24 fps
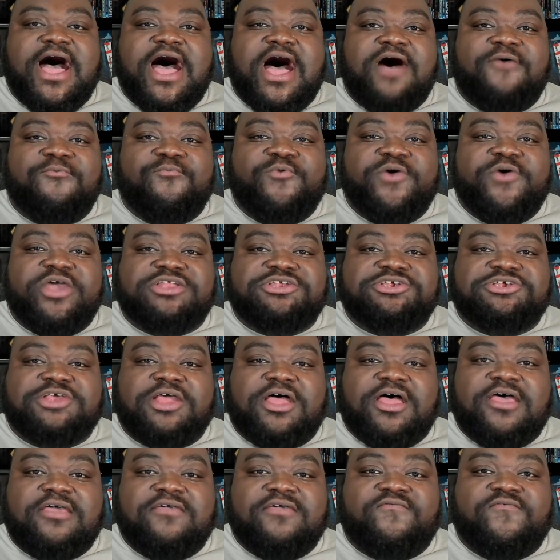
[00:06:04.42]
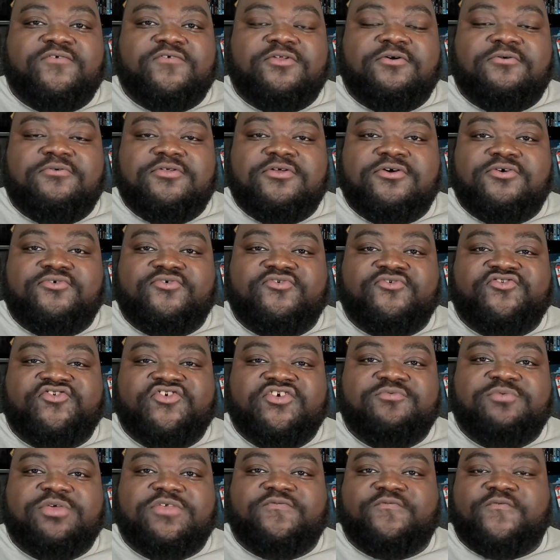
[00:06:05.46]
which, if you don't know, she
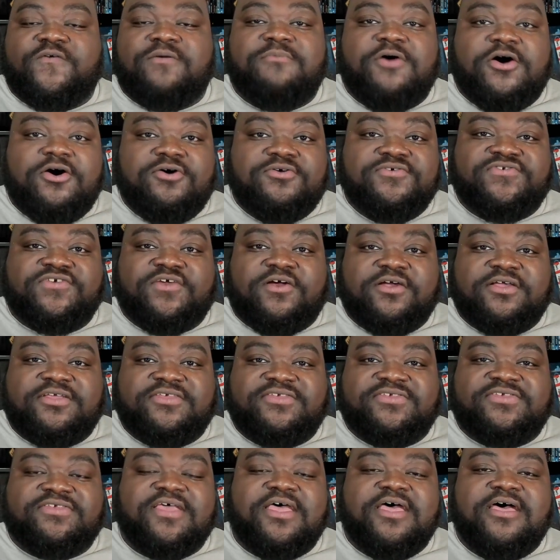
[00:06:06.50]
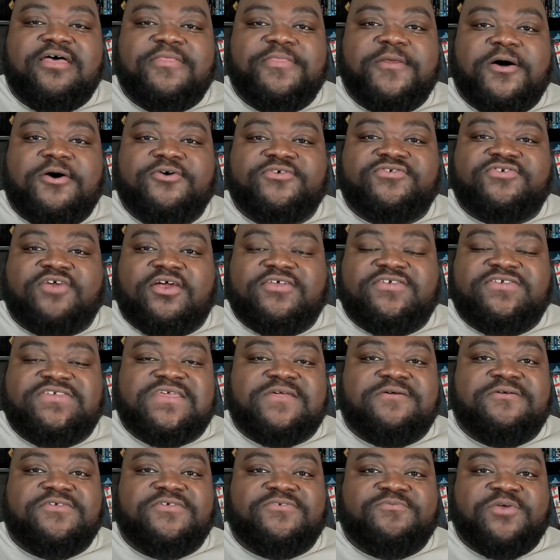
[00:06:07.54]
was from the Ozark
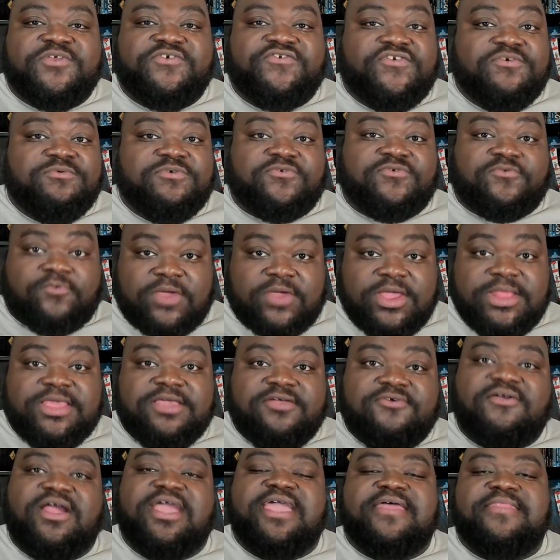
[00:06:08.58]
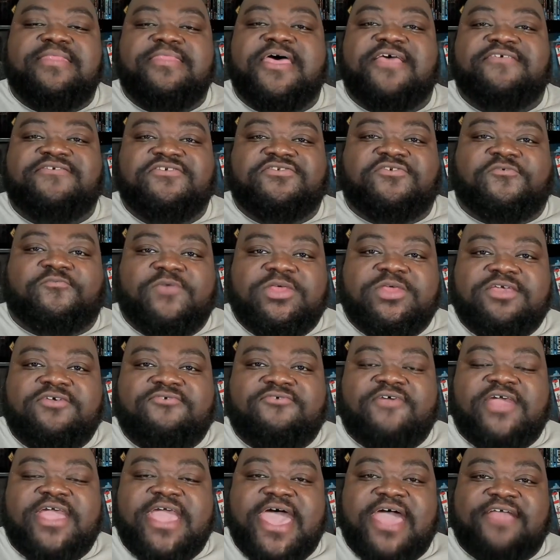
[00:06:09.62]
series, which she was really great in that. She's a really
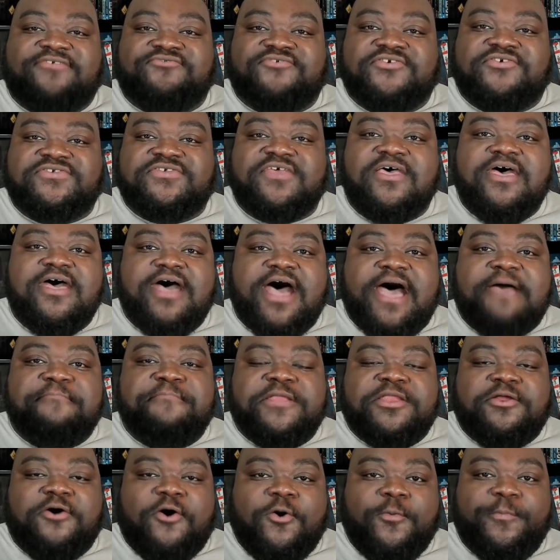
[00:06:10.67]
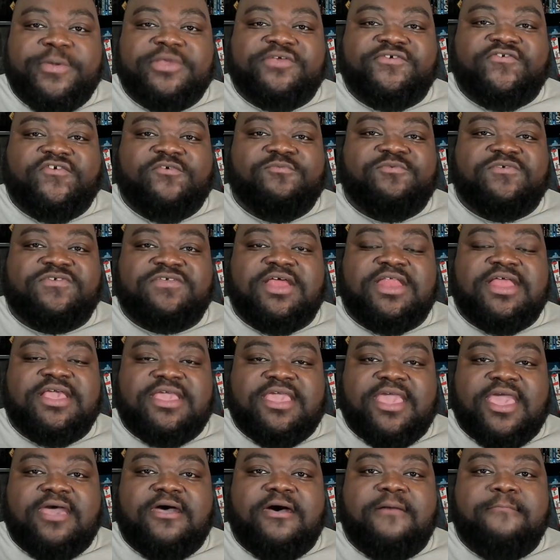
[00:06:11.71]
great actress. I've been hoping she was going to
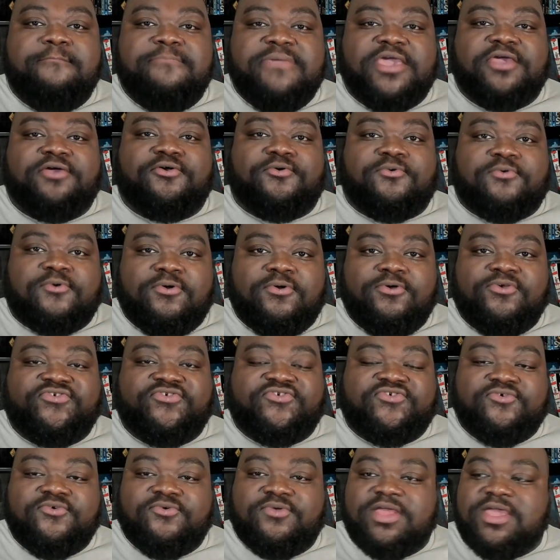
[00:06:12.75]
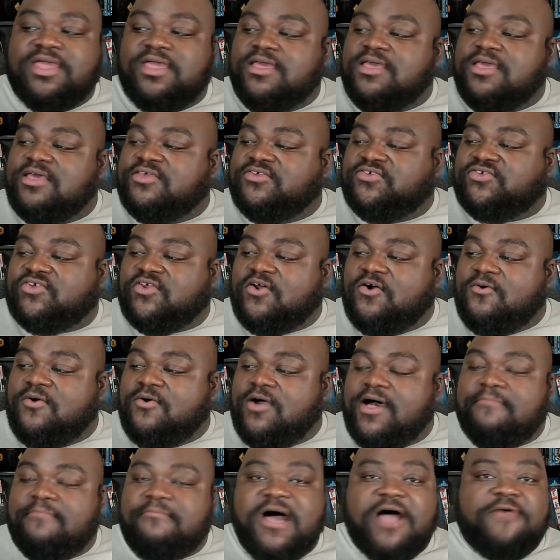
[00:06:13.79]
get a bigger role soon, so
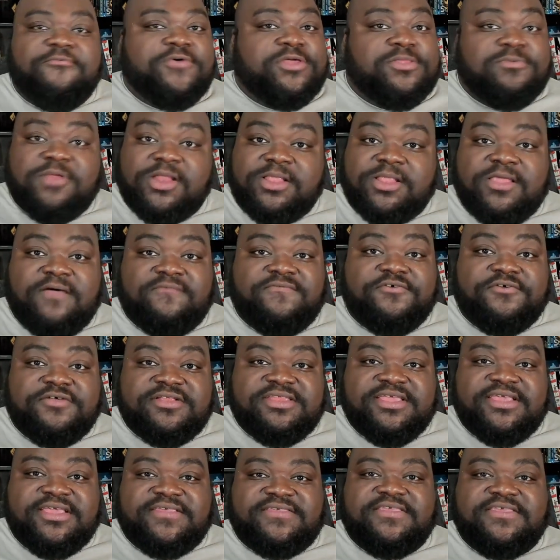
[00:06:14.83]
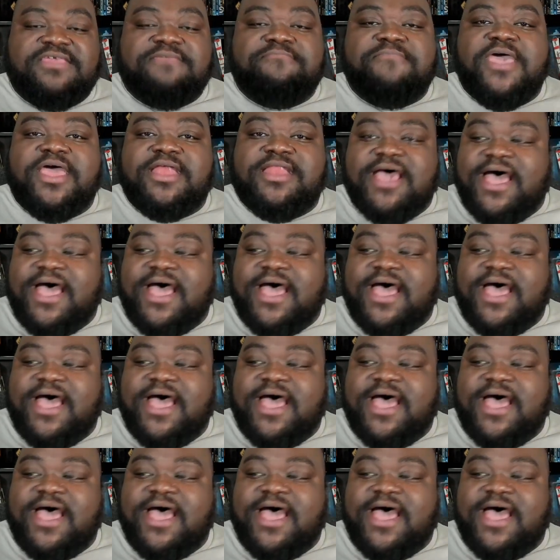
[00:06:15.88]
I really would have loved her in DC, man.